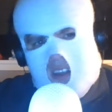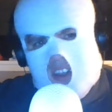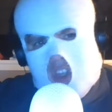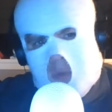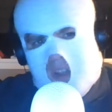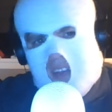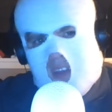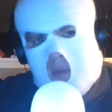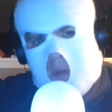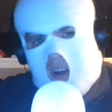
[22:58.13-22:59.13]
You believe
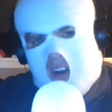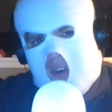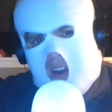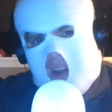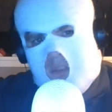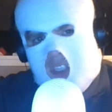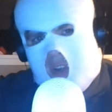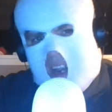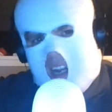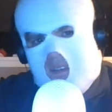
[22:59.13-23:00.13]
that pondering
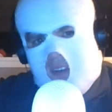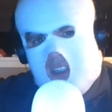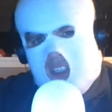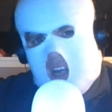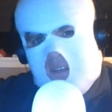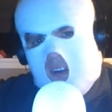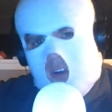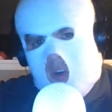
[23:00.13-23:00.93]
abstract philosophical